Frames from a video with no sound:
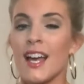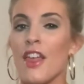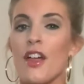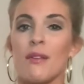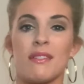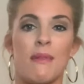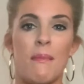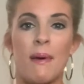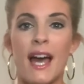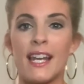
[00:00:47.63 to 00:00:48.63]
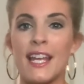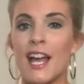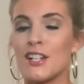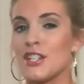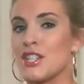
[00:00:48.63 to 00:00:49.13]
I thought it was my body.
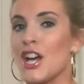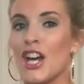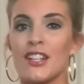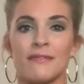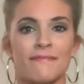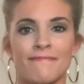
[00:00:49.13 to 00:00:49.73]
I just thought,